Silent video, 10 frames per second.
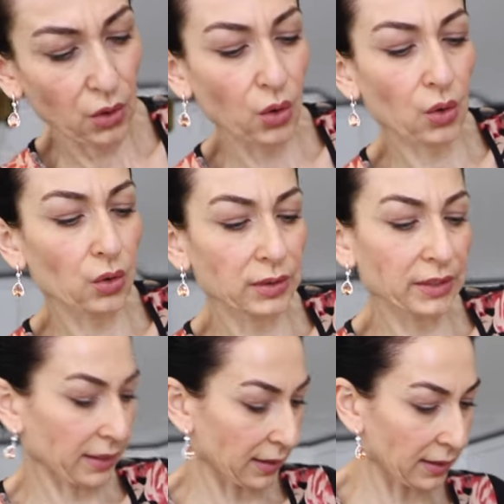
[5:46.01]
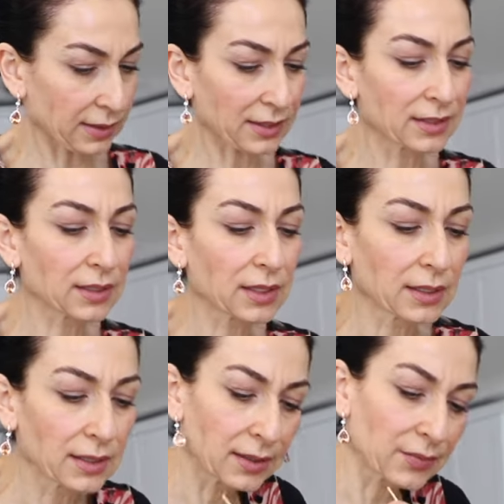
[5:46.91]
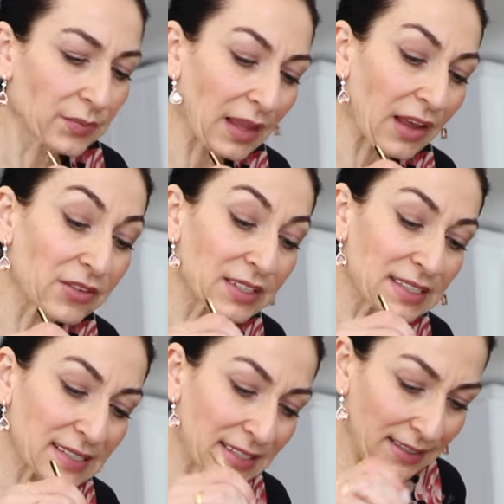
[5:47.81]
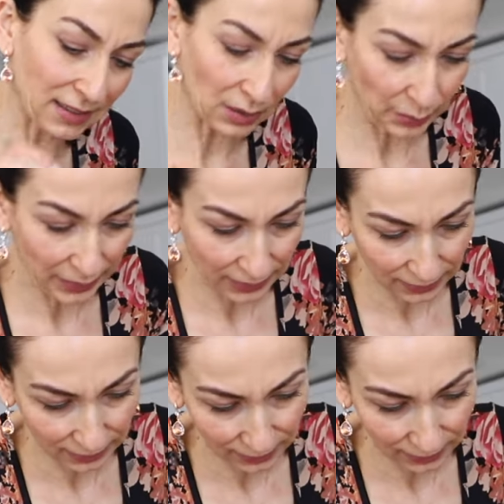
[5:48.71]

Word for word: Whole thing, every single bit.